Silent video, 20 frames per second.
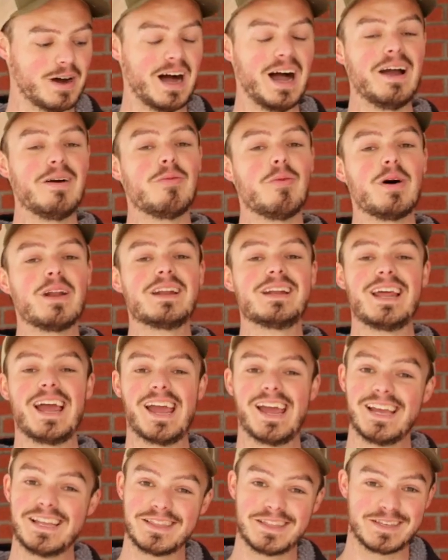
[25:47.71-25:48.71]
I wanted to
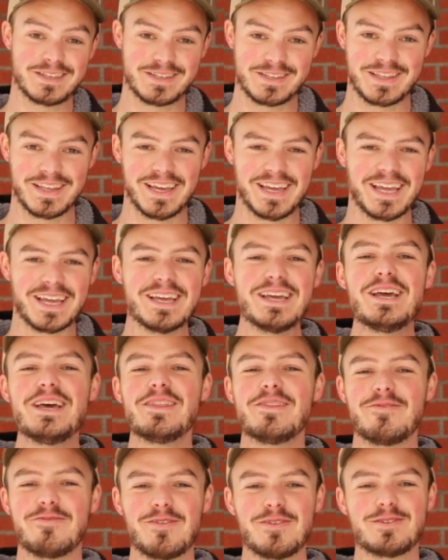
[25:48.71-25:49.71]
hate this thing
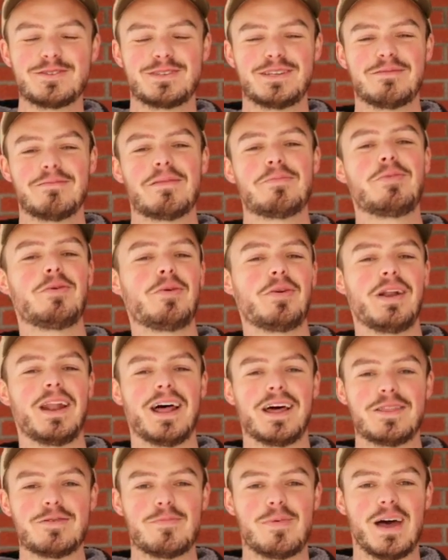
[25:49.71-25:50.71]
the first time I pulled it
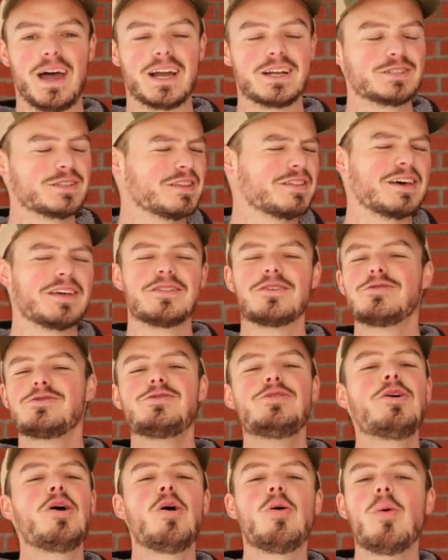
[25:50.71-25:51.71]
out of the package. I thought
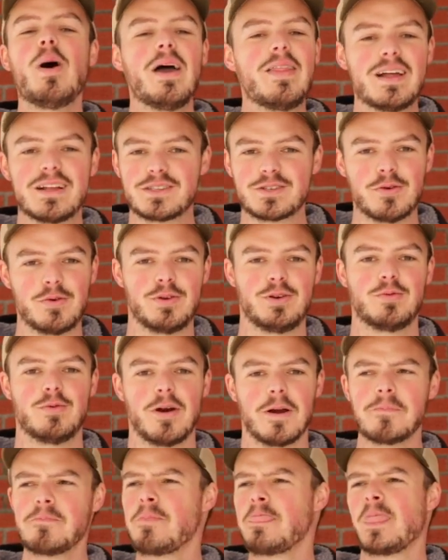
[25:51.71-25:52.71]
there's no way that's going to
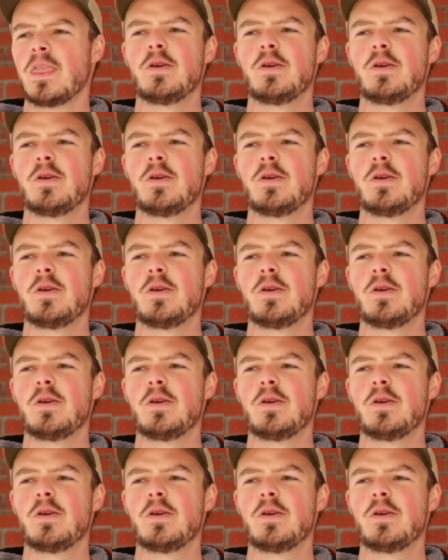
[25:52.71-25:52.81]
work.